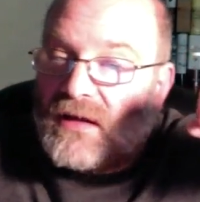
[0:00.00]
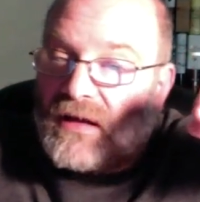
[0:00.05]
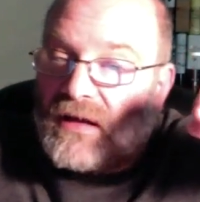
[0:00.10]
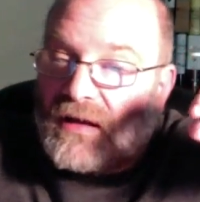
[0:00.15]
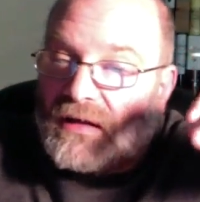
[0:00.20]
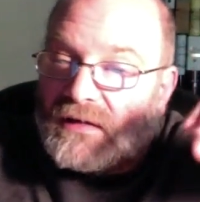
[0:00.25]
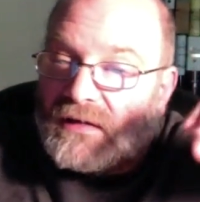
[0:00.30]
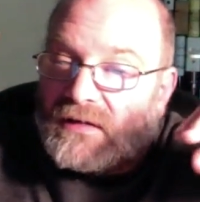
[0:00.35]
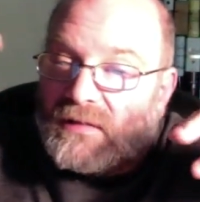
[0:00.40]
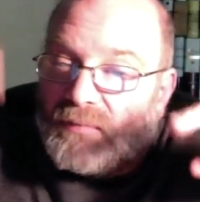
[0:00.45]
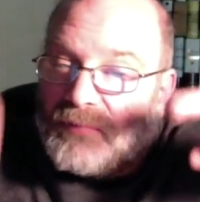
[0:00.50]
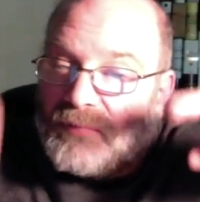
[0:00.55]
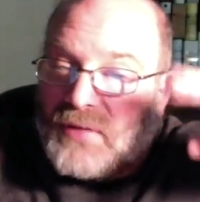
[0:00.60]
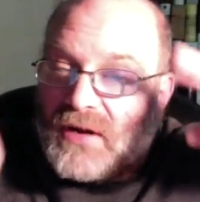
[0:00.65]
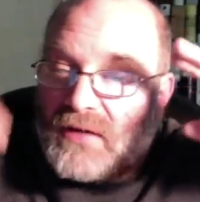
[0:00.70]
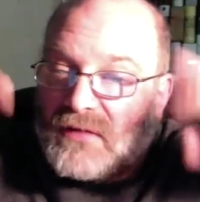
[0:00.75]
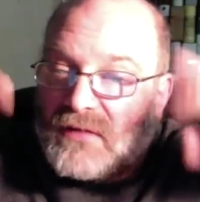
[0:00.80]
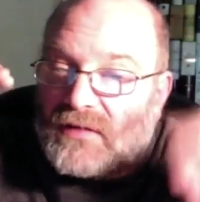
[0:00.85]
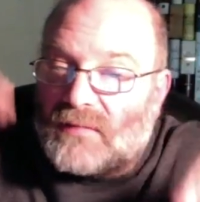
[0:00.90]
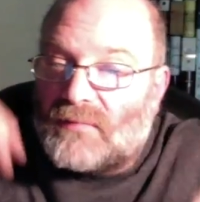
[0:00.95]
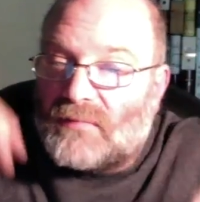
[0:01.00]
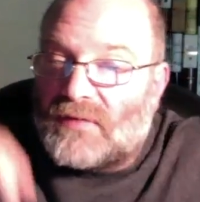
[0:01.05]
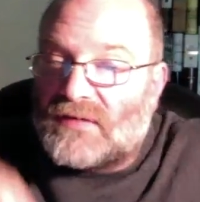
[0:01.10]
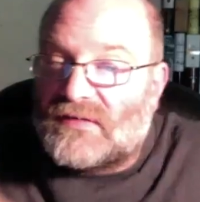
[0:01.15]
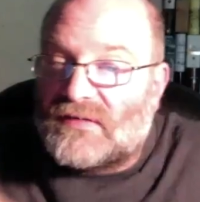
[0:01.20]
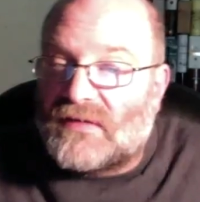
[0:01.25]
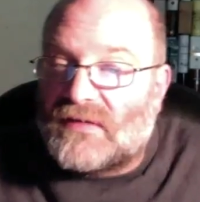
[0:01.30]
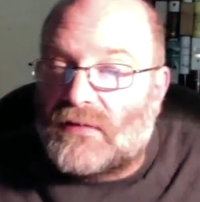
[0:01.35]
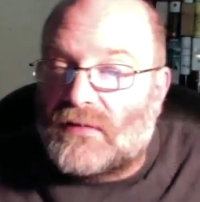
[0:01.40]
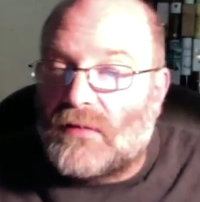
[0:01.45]
and compare them
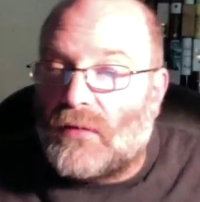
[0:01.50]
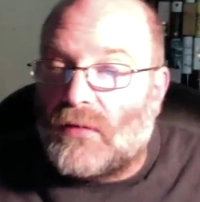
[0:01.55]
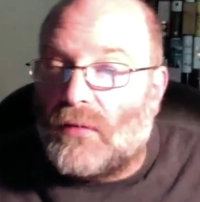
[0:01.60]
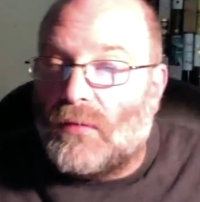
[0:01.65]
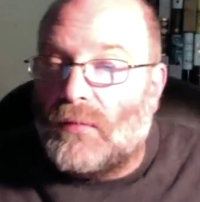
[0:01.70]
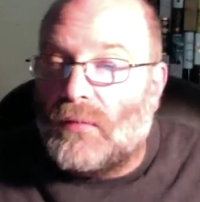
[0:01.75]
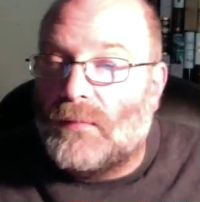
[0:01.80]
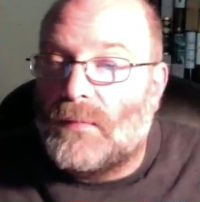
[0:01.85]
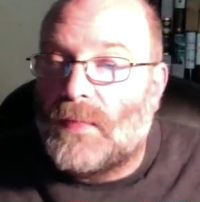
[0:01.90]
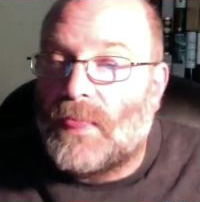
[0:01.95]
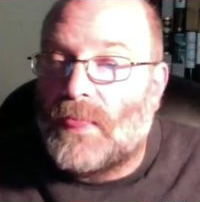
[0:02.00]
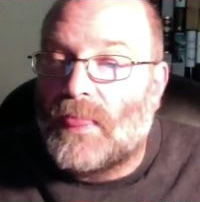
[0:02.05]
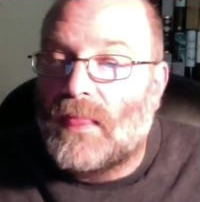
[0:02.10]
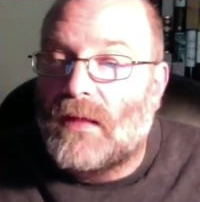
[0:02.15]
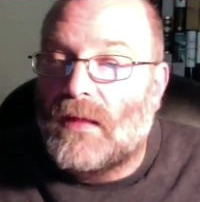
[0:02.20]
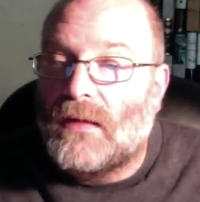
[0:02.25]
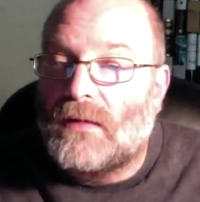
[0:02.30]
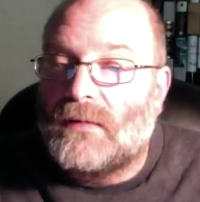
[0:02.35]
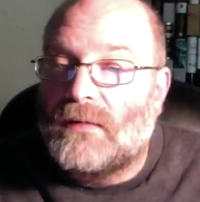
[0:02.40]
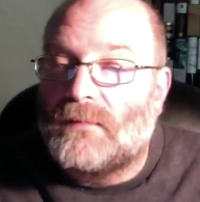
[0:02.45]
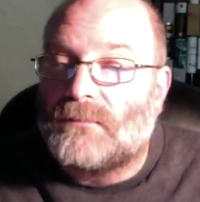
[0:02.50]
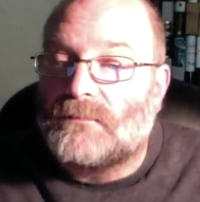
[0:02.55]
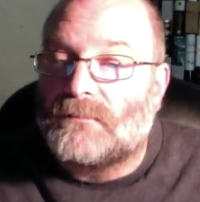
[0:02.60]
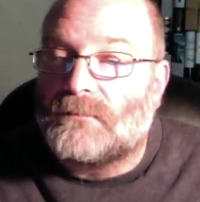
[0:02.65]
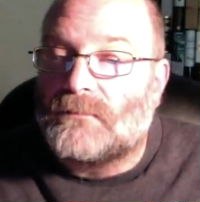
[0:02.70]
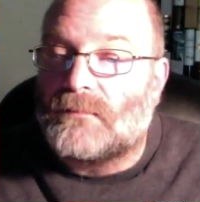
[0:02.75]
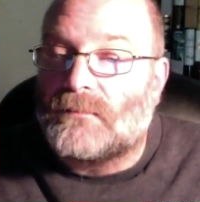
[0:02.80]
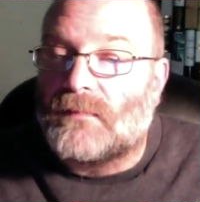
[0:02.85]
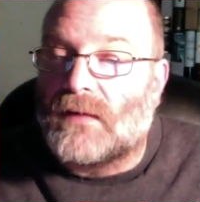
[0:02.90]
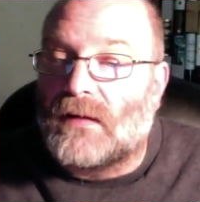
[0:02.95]
as I go.
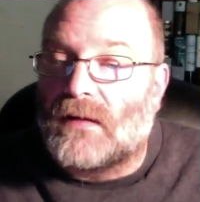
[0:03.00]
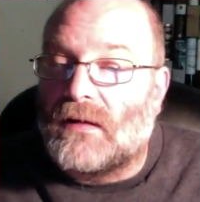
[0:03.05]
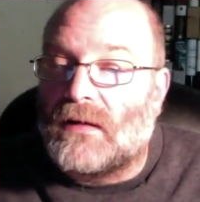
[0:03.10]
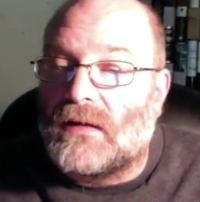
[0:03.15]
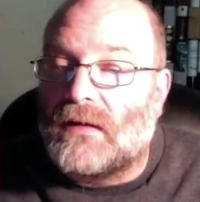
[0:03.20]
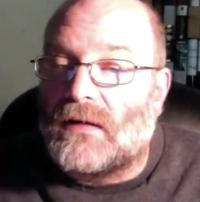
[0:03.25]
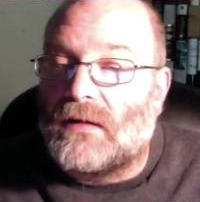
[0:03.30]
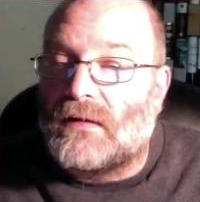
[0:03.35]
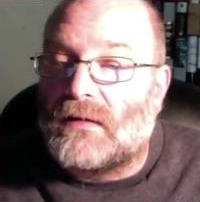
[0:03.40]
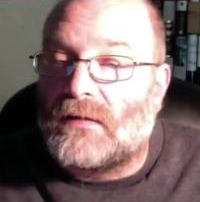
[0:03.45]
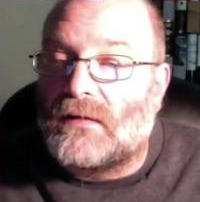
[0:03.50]
And